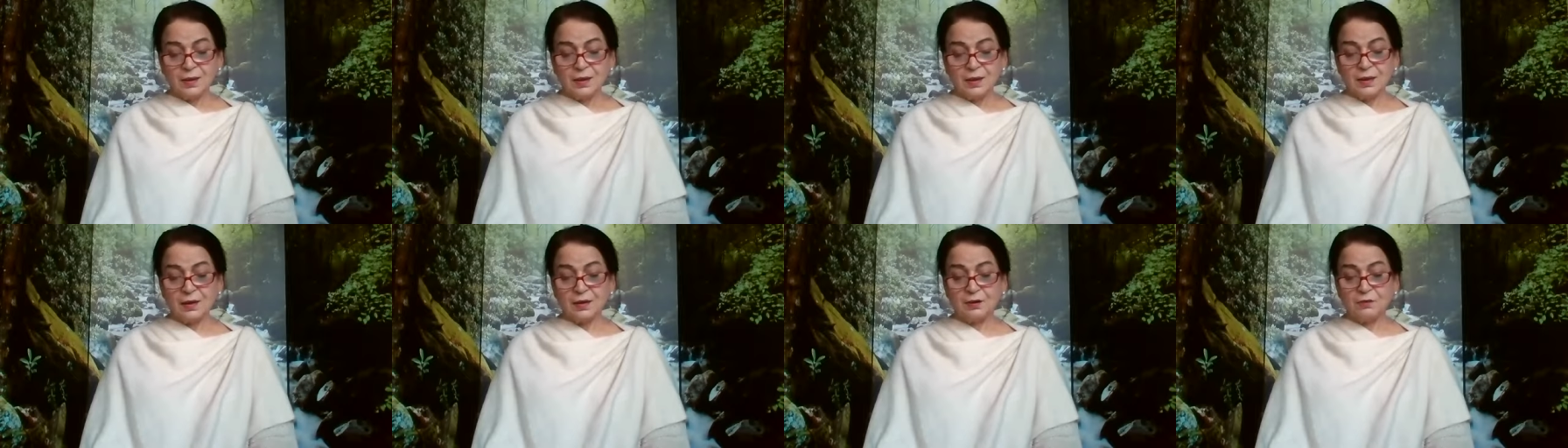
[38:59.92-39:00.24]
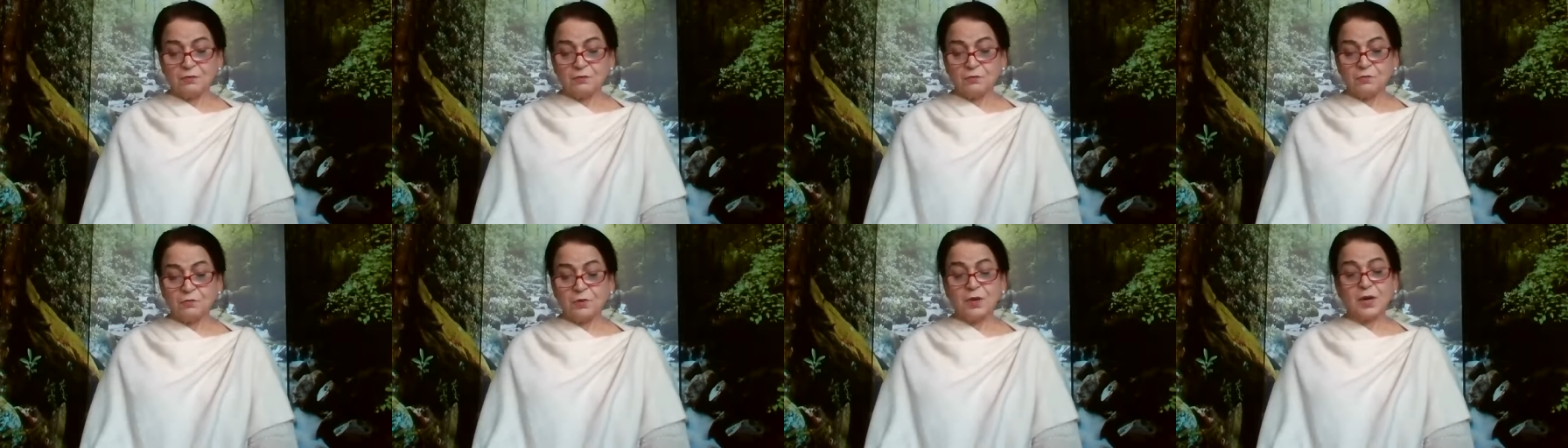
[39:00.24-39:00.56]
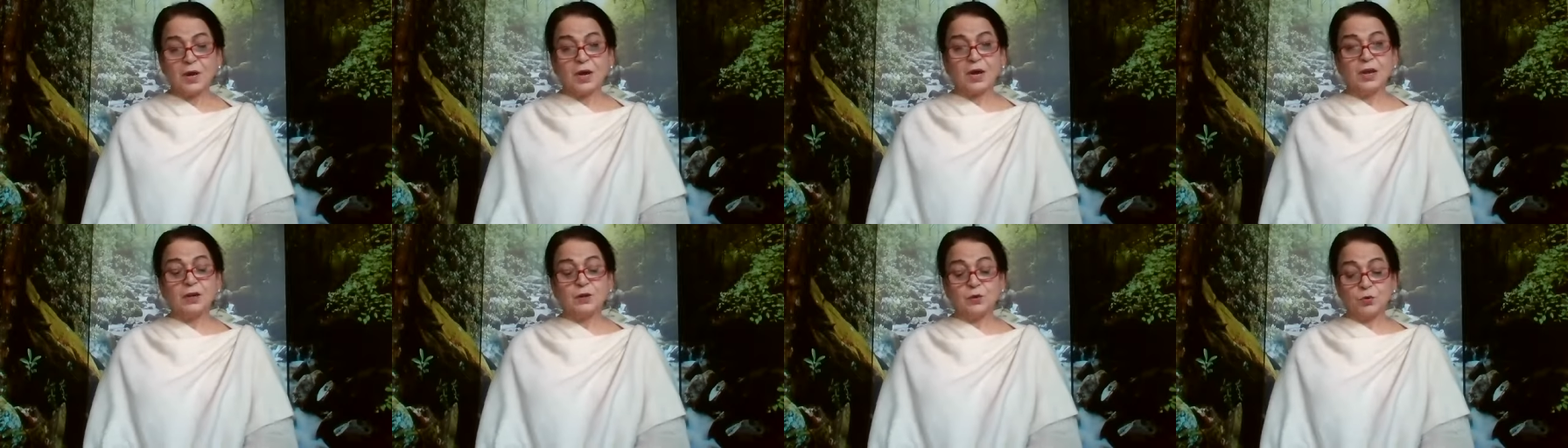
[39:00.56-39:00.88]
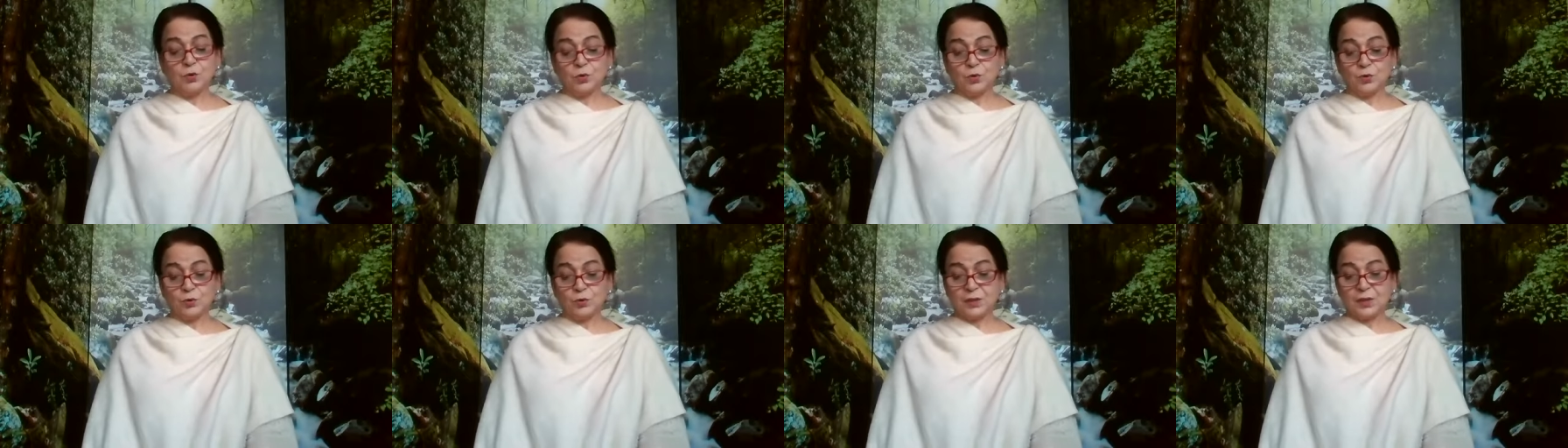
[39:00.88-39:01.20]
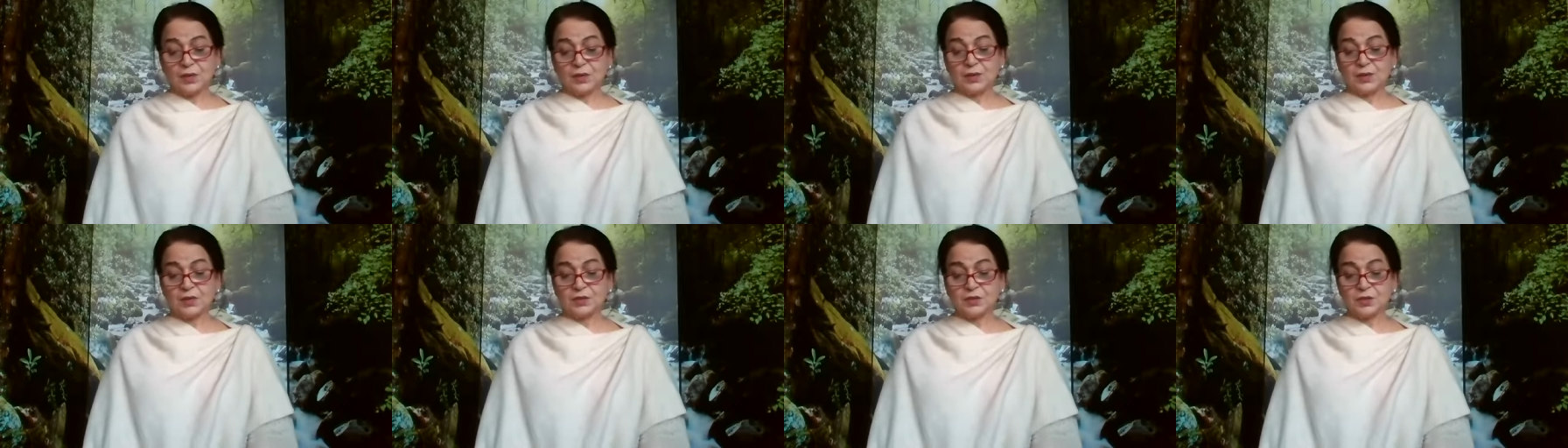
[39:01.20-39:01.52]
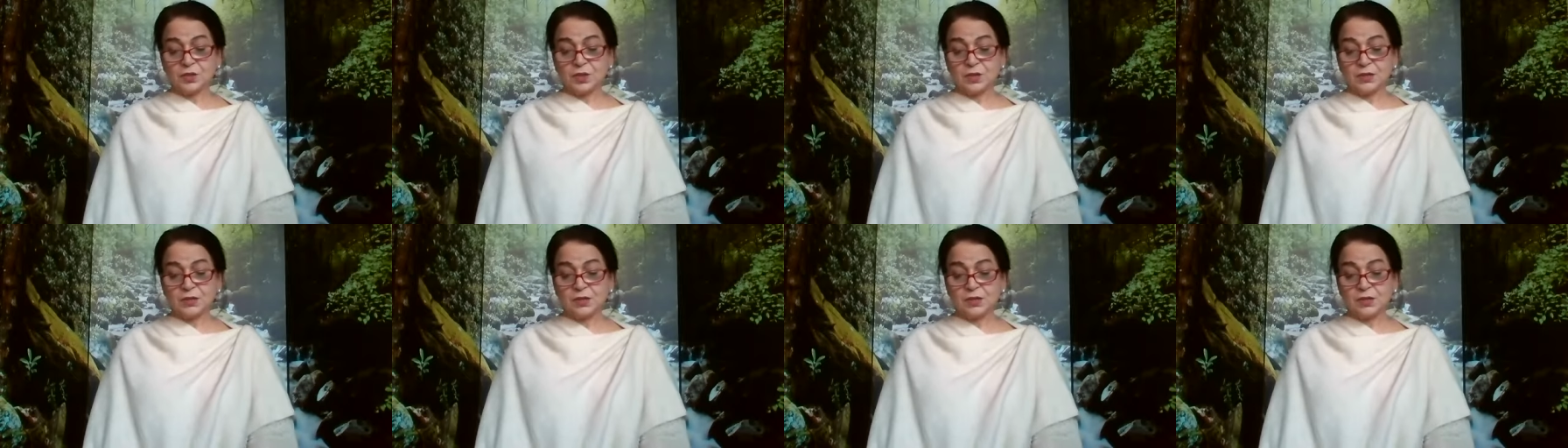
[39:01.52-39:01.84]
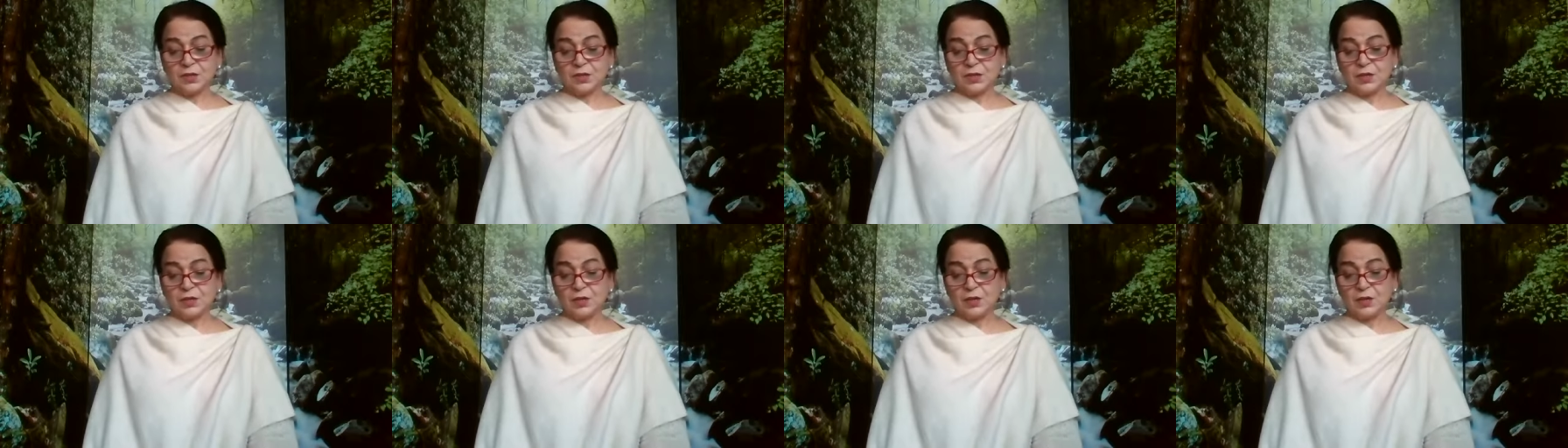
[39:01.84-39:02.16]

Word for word: And we all know that the subtle